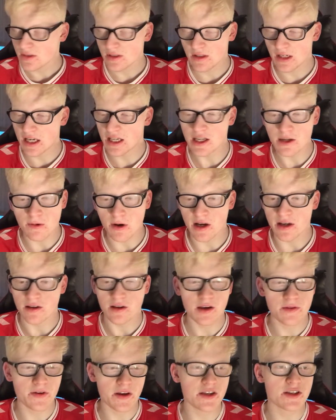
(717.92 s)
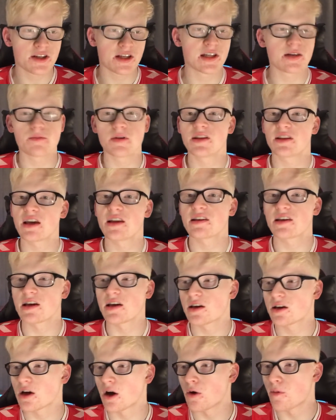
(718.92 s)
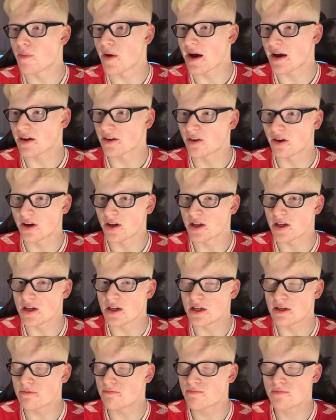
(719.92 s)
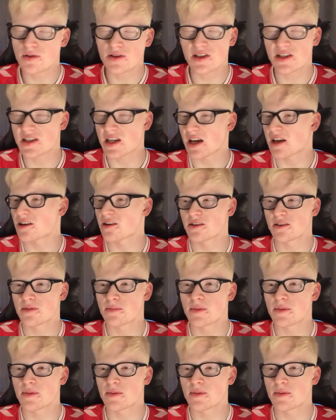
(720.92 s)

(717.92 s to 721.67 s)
Anyway, eventually we did get a goal back. 92nd